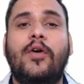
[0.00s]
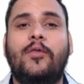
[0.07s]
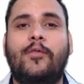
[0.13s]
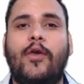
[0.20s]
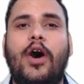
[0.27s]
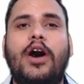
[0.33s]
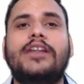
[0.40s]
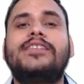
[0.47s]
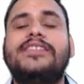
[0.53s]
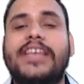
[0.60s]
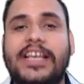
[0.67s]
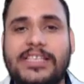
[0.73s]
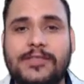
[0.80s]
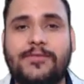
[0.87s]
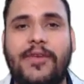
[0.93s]
for
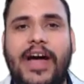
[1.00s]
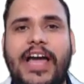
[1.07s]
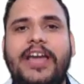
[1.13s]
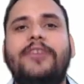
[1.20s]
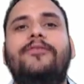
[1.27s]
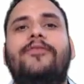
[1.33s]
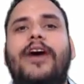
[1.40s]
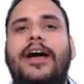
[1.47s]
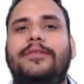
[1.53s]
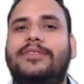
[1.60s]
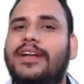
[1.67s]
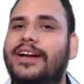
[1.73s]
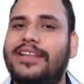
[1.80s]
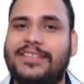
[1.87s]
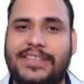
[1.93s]

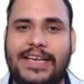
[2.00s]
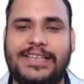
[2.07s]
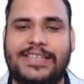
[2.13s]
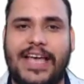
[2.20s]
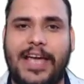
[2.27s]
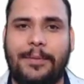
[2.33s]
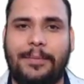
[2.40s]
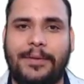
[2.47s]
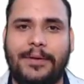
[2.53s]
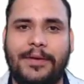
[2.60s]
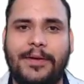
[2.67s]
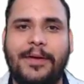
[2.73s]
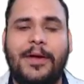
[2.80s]
65536 IP.